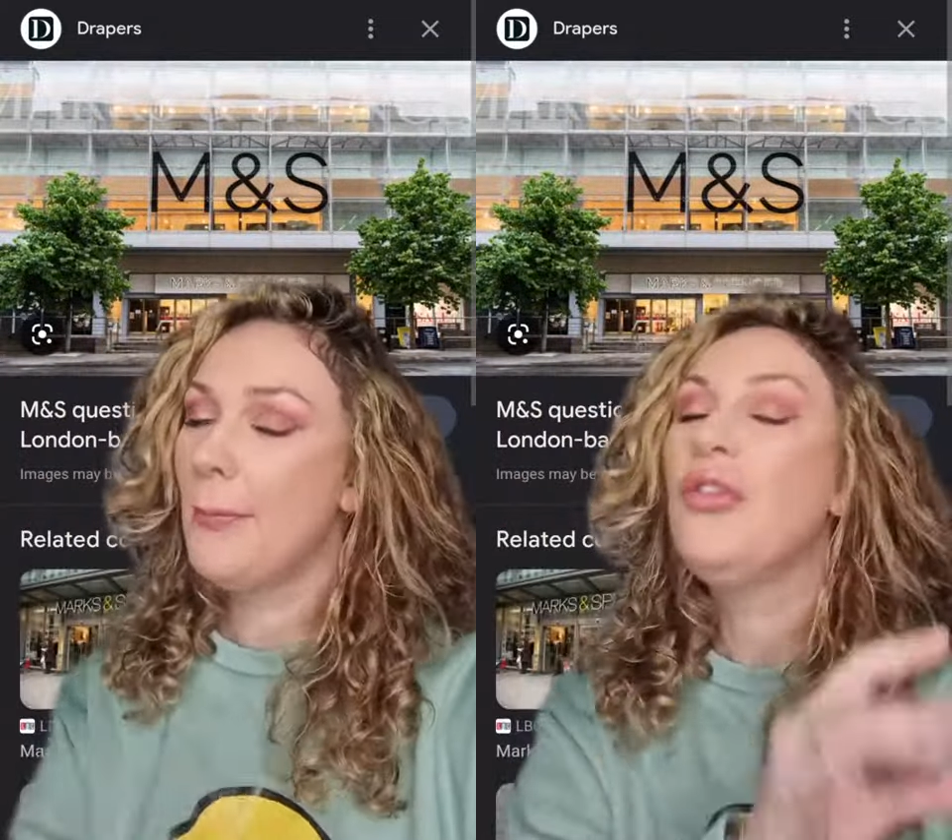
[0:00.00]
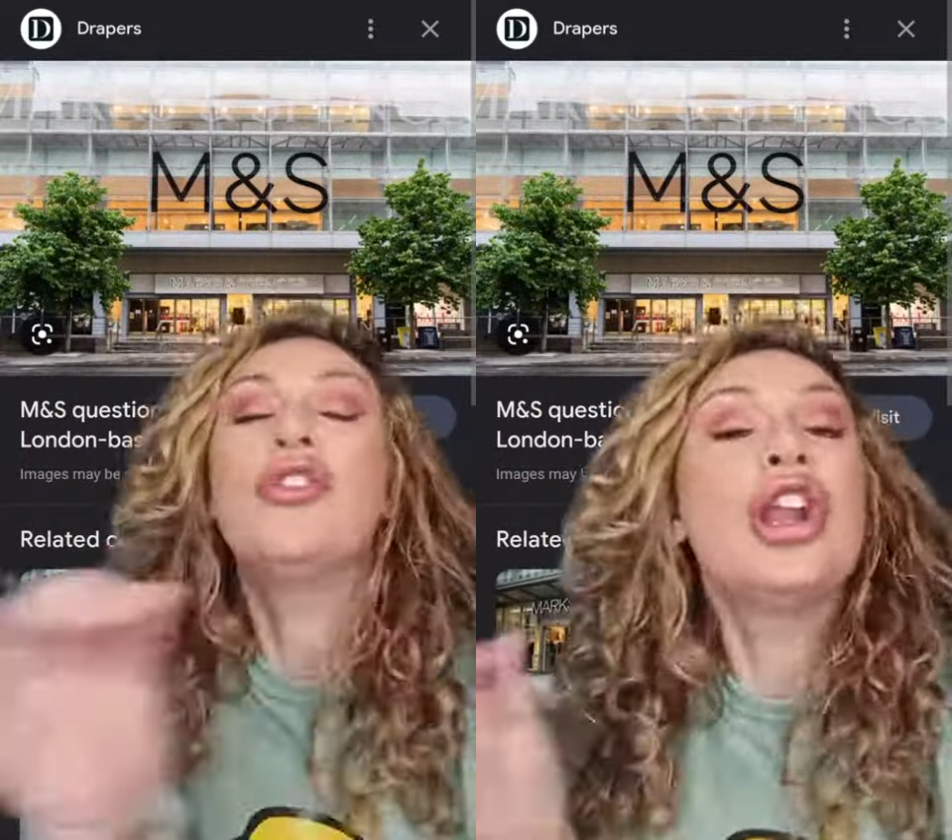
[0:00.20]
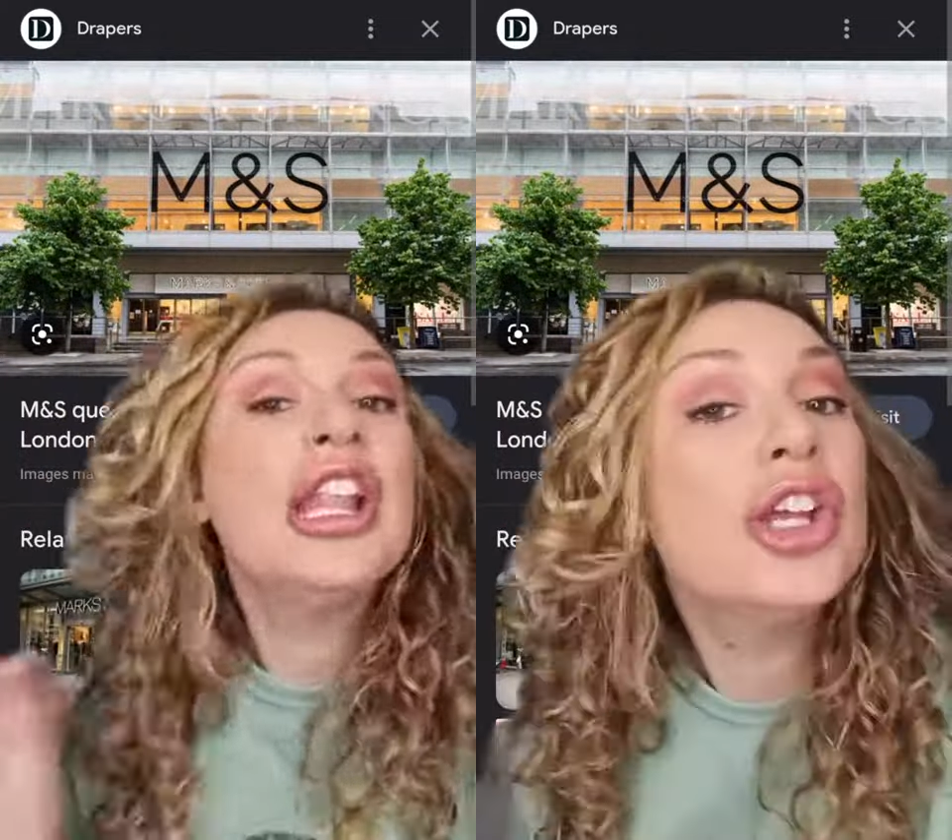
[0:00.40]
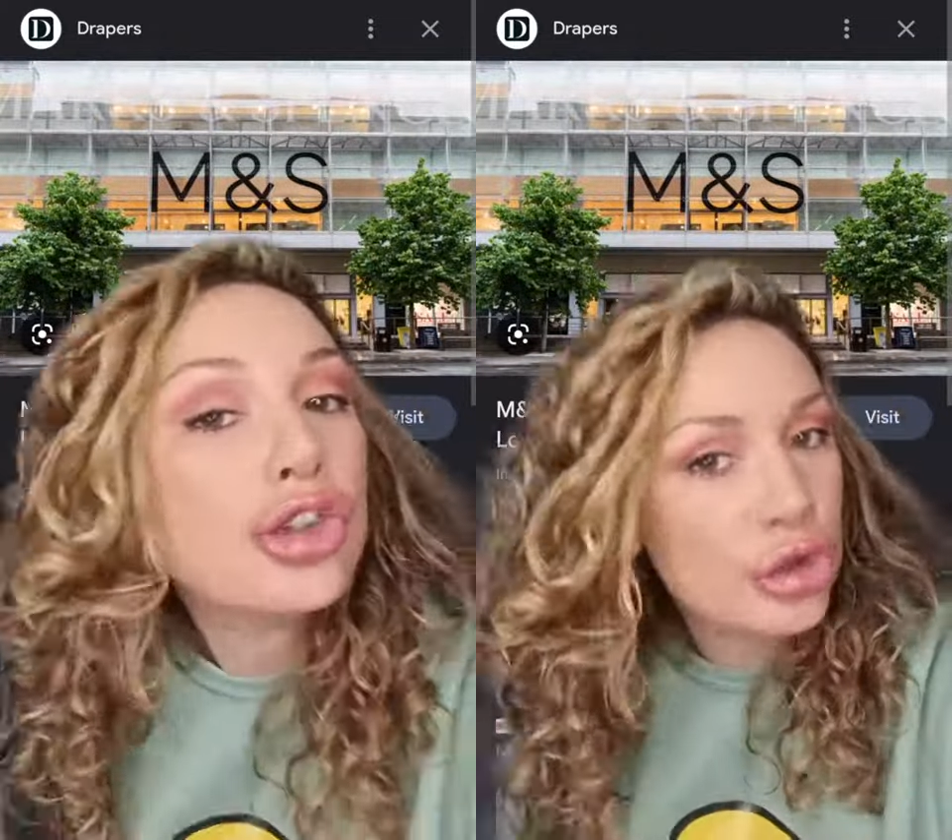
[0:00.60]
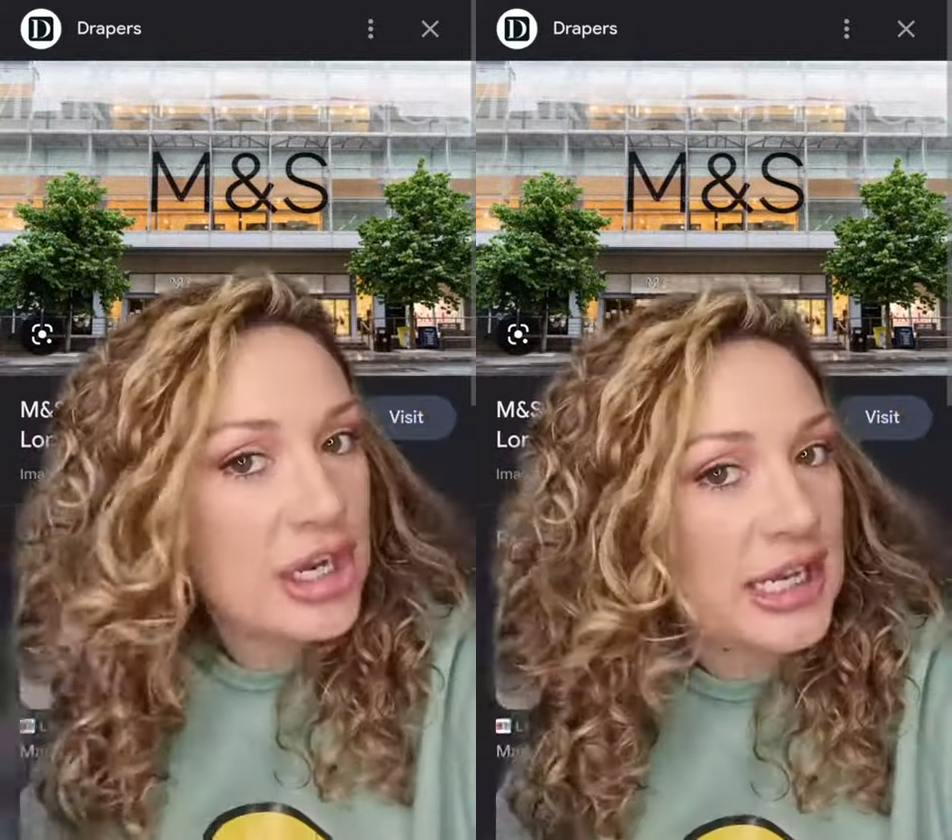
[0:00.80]
but for a little
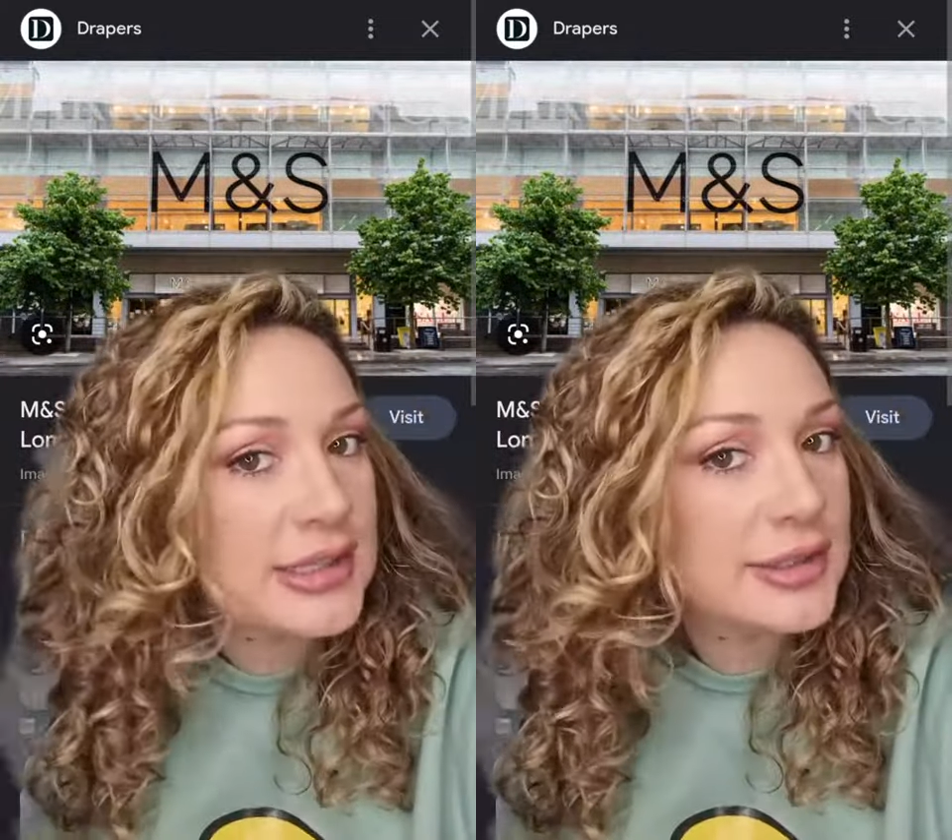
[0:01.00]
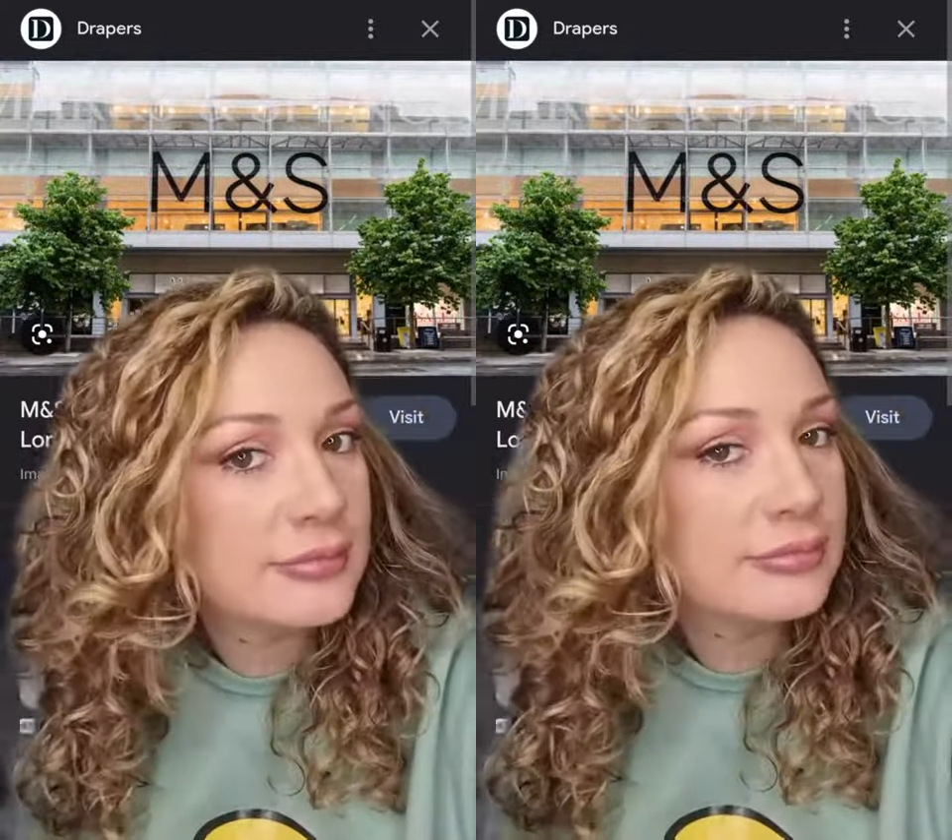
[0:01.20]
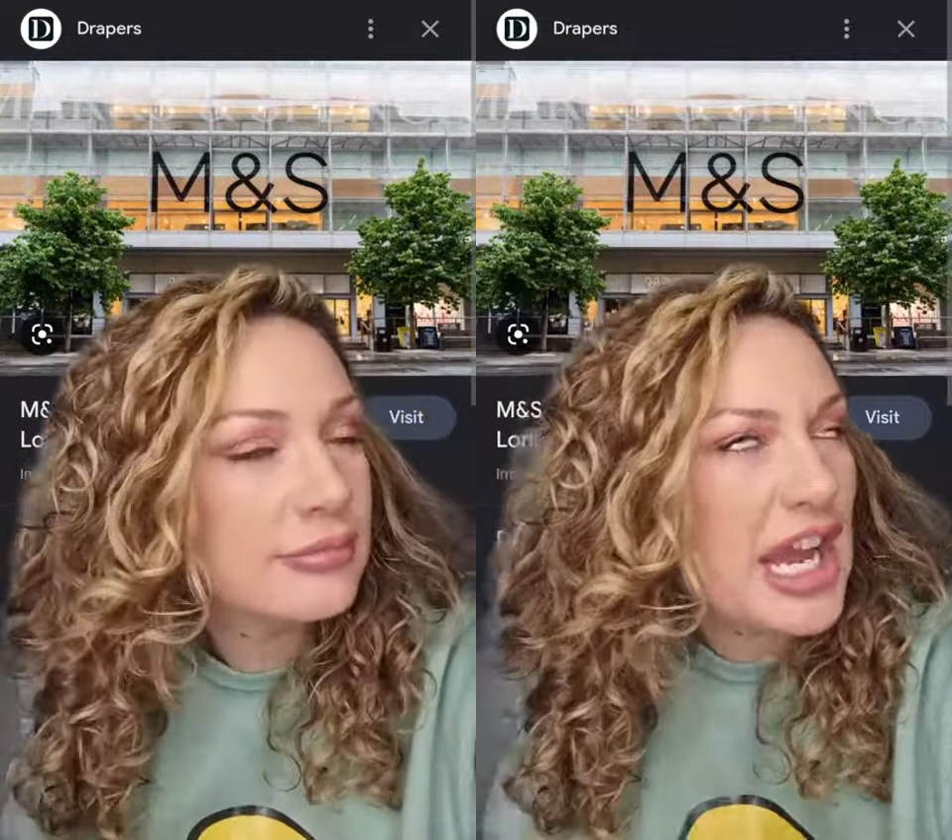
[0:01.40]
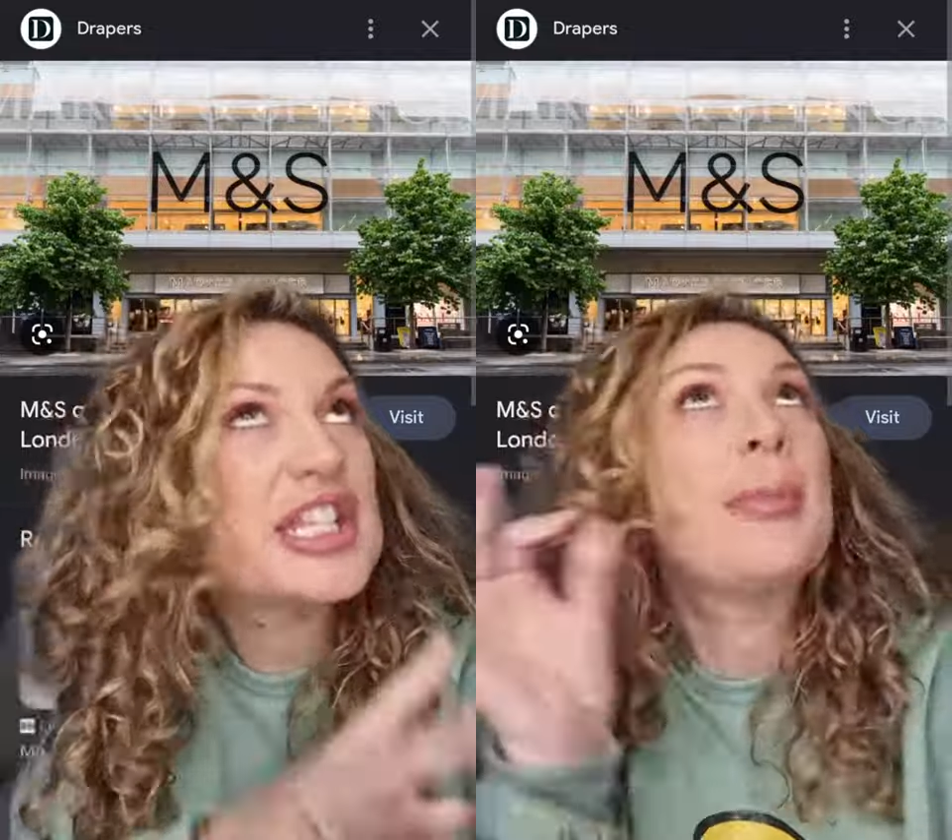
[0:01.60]
treat, it's